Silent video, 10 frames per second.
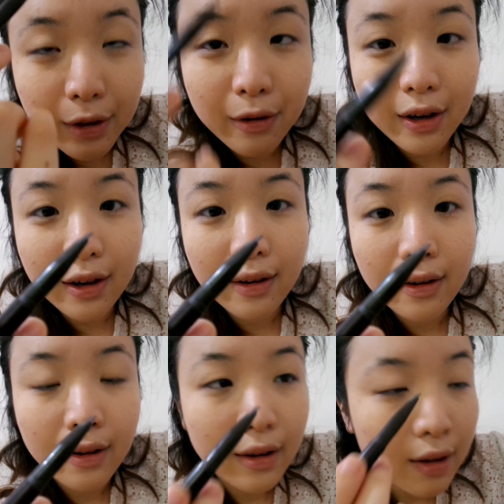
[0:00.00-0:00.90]
Alright?
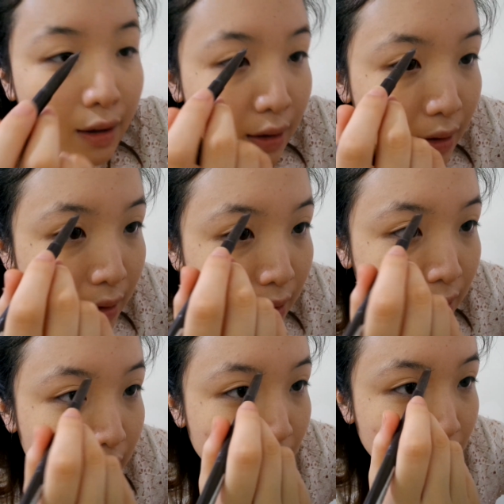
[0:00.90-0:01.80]

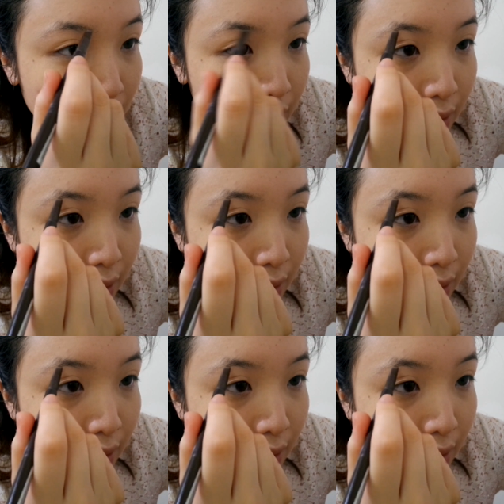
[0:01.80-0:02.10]
Okay.